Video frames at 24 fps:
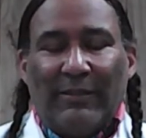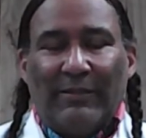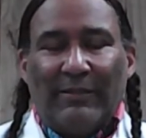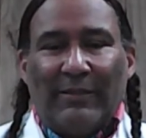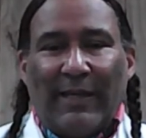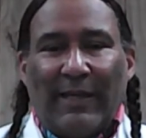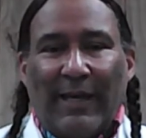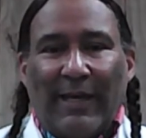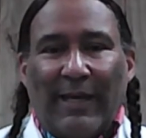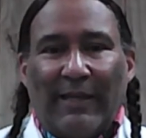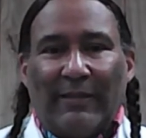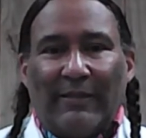
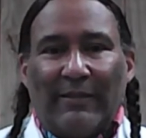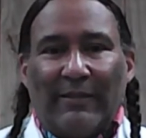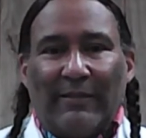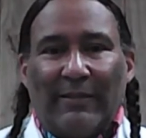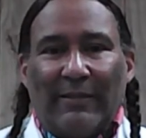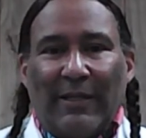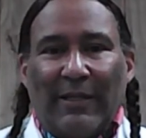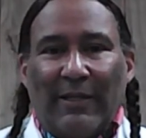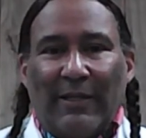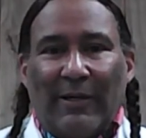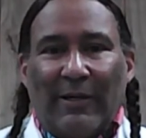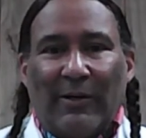that,
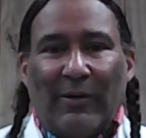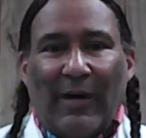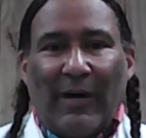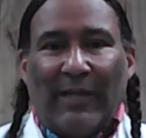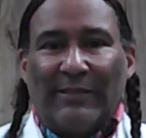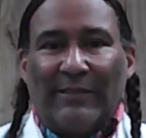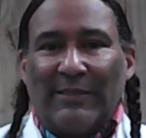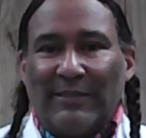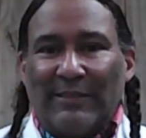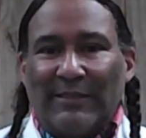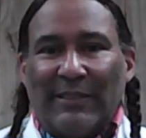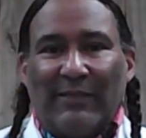
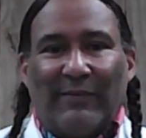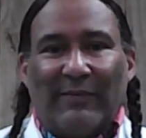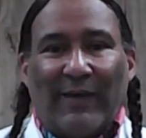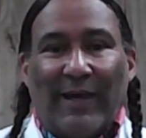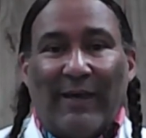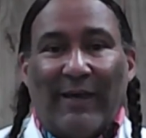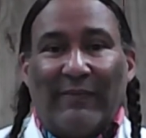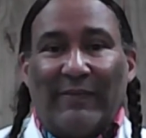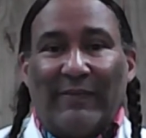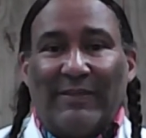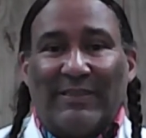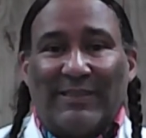I just either
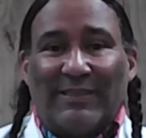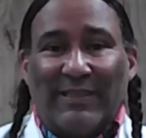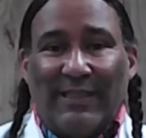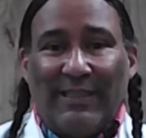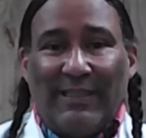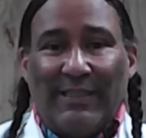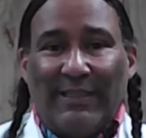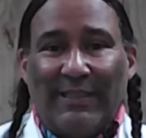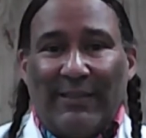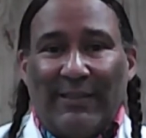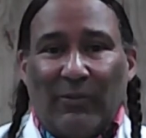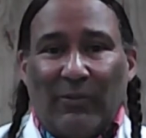haven't
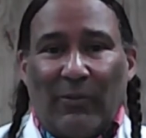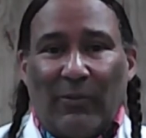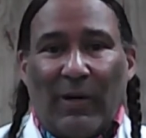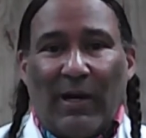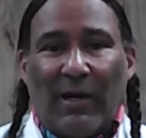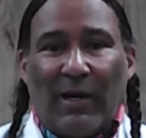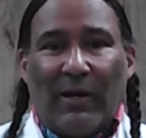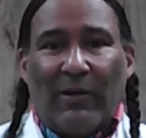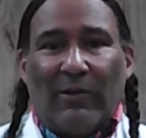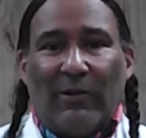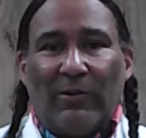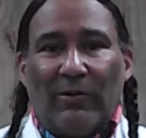seen in a
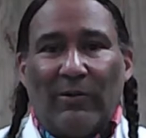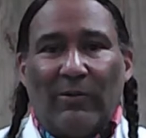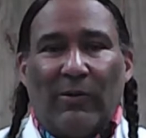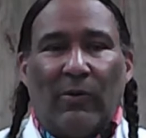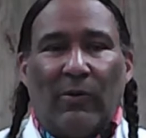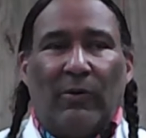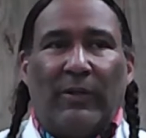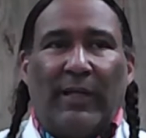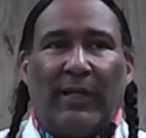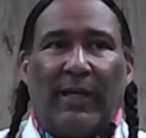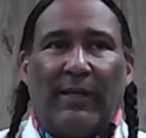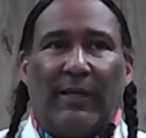while,
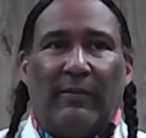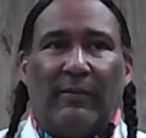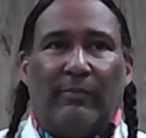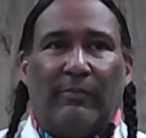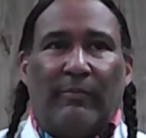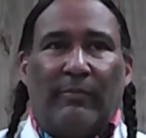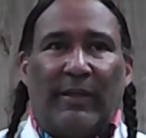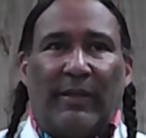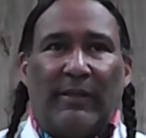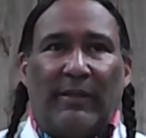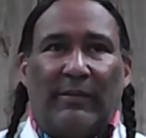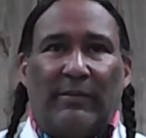or they've
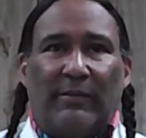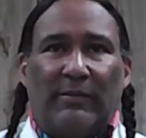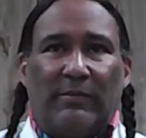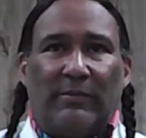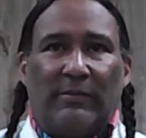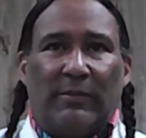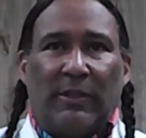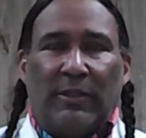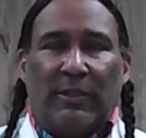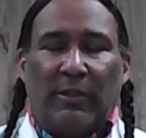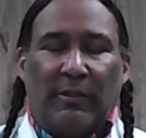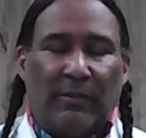been,
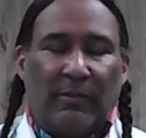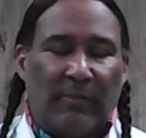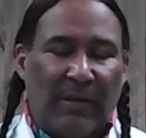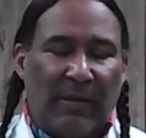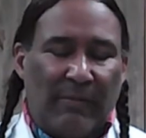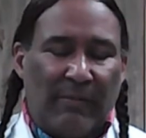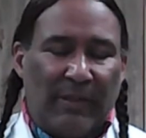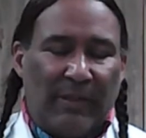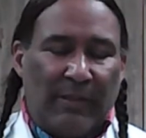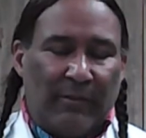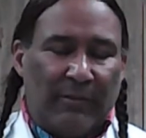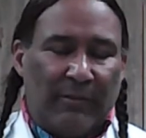
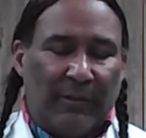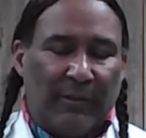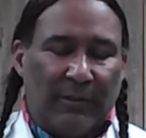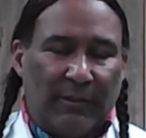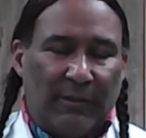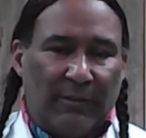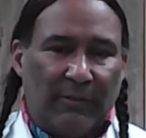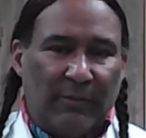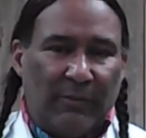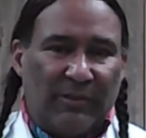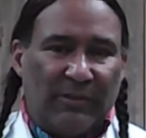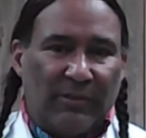maybe they're
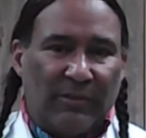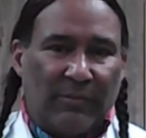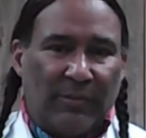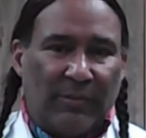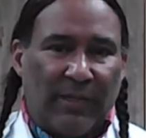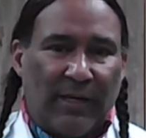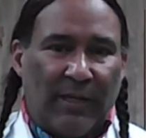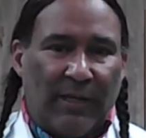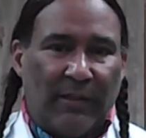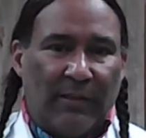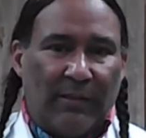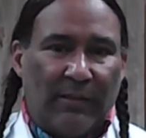dealing with some
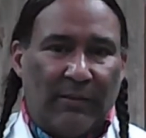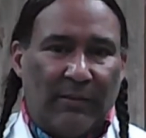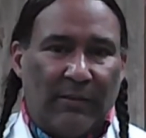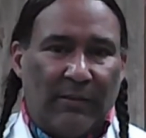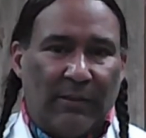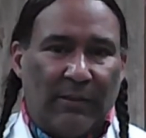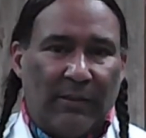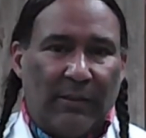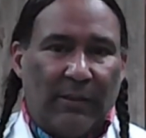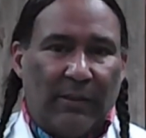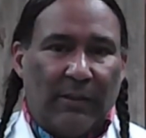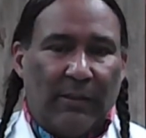kind of
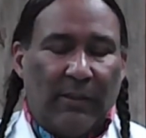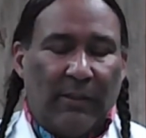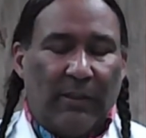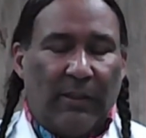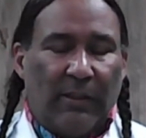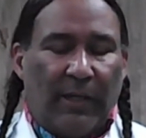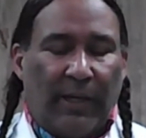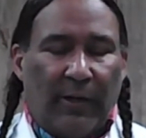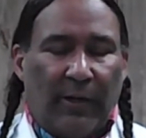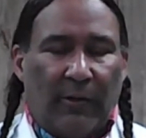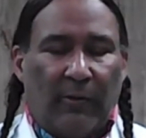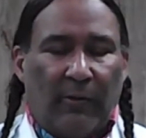
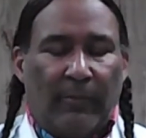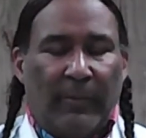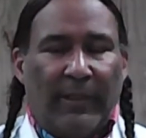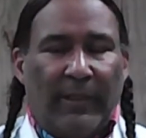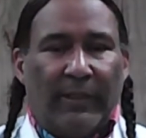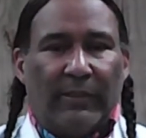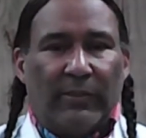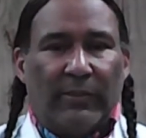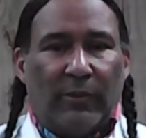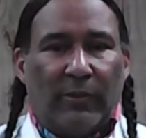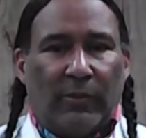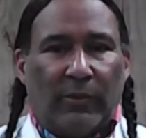
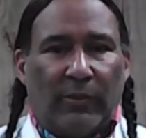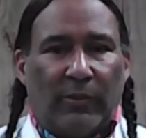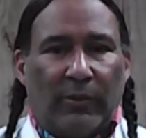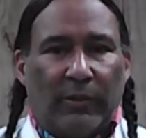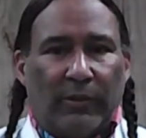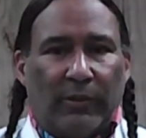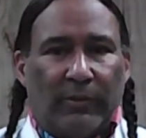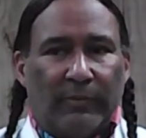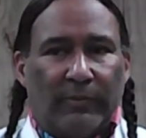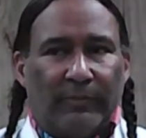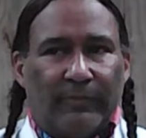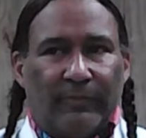ailment
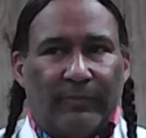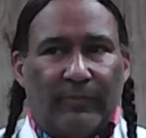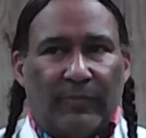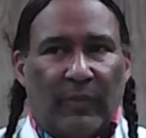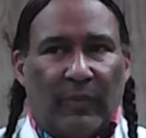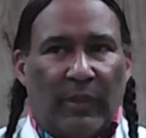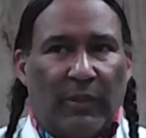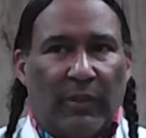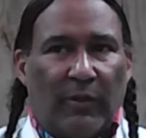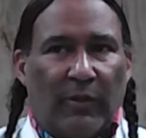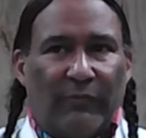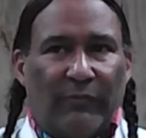or,
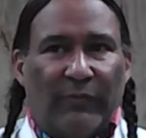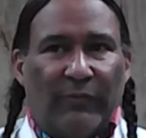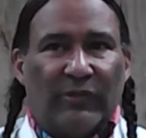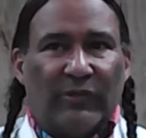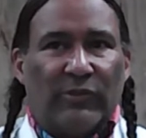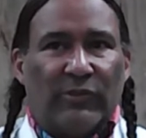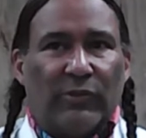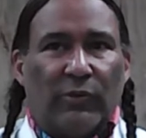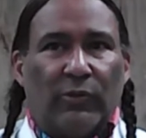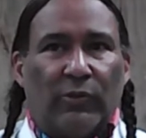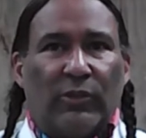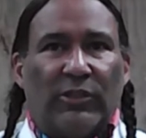
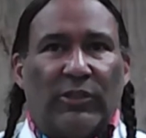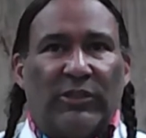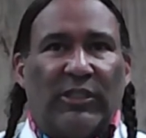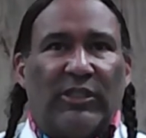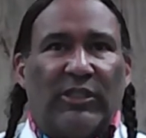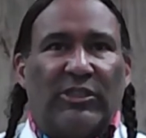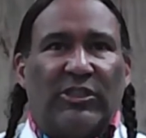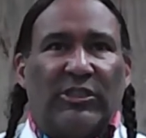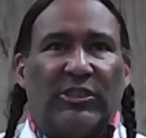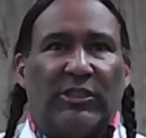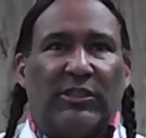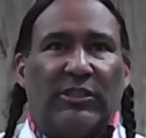physical
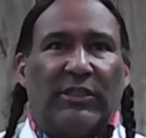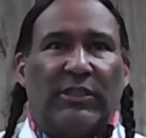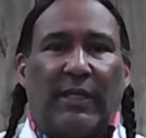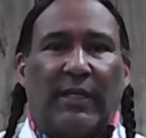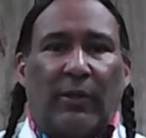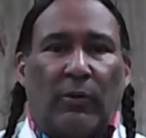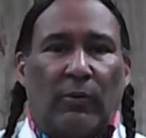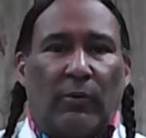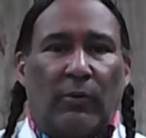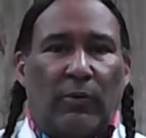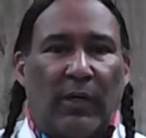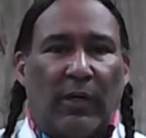condition. They're
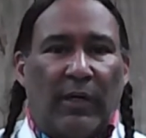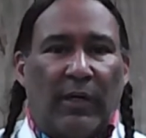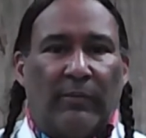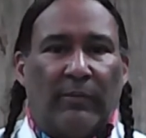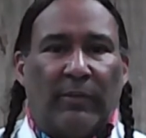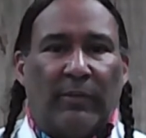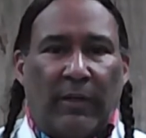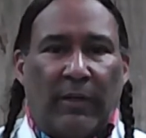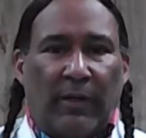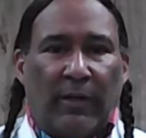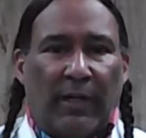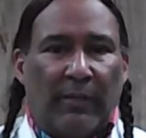
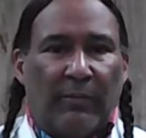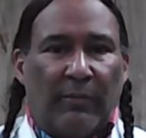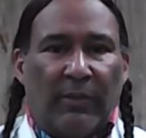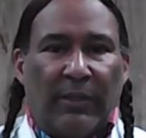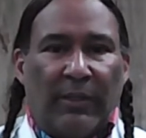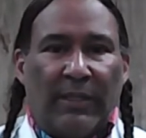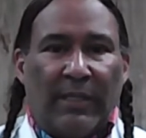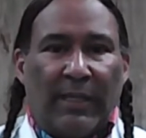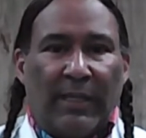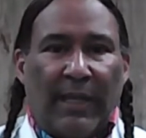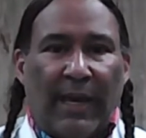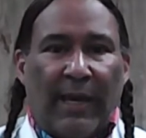not able to
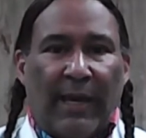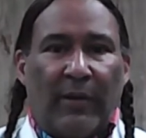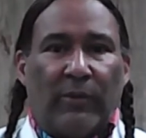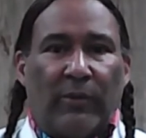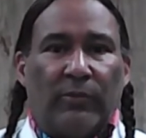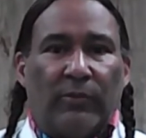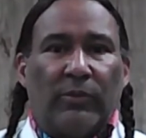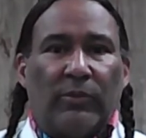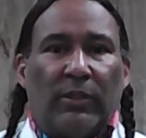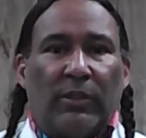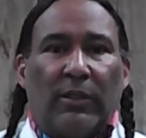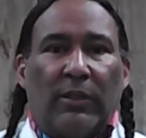get out,